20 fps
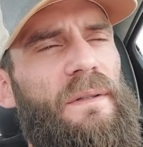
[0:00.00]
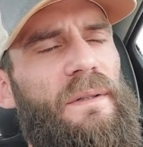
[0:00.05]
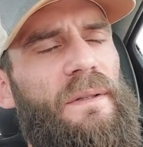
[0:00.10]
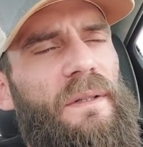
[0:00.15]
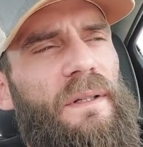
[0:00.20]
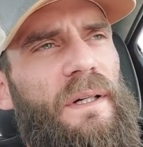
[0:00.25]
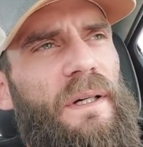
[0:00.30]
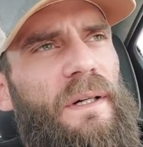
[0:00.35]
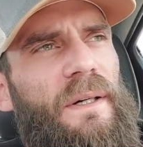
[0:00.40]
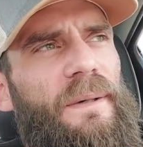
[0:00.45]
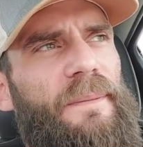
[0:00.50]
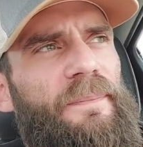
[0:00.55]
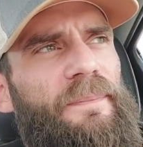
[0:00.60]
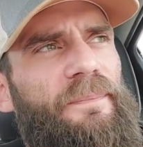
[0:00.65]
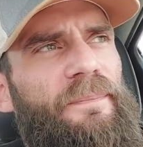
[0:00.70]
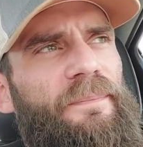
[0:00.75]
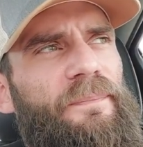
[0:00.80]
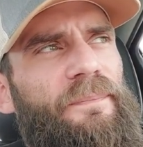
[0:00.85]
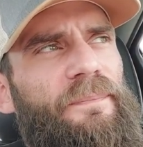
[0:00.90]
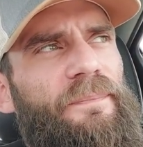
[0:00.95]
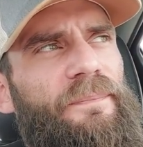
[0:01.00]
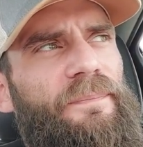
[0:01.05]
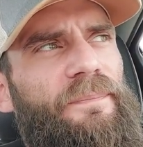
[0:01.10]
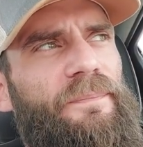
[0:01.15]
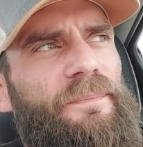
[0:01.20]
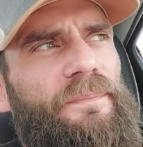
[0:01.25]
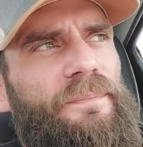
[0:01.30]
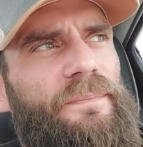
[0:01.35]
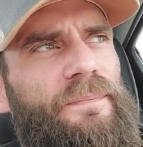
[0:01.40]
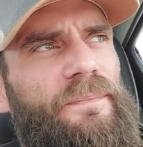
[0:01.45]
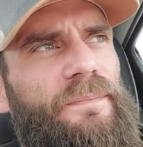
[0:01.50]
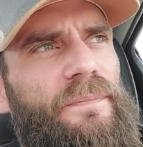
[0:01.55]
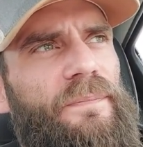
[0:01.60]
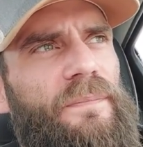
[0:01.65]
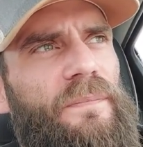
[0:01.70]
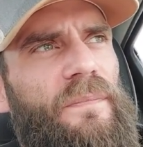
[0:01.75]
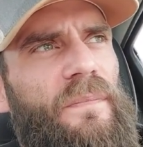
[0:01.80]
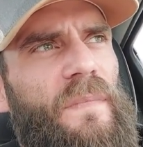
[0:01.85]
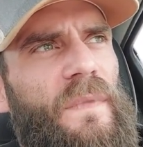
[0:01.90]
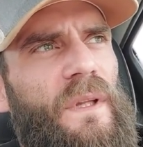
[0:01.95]
um,
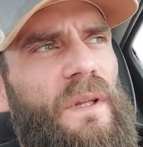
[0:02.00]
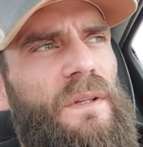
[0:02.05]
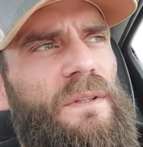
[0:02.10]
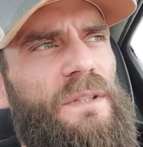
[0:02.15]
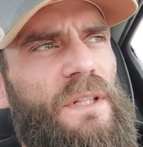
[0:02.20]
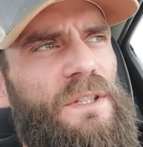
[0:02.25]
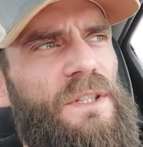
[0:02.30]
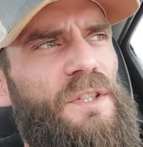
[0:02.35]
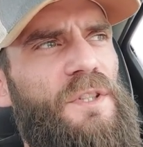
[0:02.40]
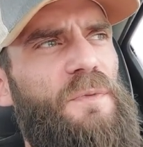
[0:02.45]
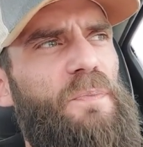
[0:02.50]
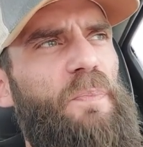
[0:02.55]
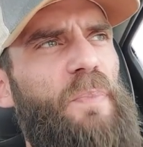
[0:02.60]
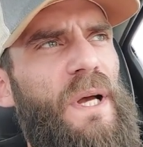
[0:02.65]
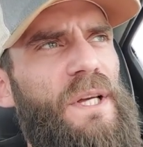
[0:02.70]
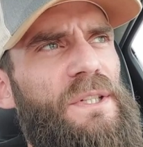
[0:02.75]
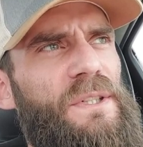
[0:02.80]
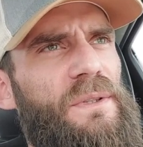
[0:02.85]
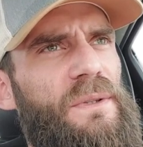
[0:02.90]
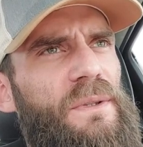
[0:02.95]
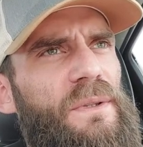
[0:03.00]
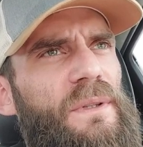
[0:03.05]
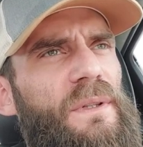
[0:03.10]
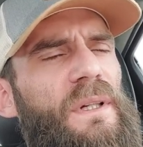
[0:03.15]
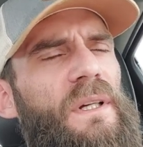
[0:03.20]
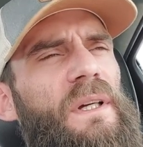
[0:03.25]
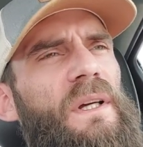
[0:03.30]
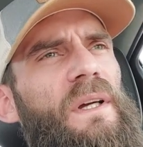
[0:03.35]
such a special,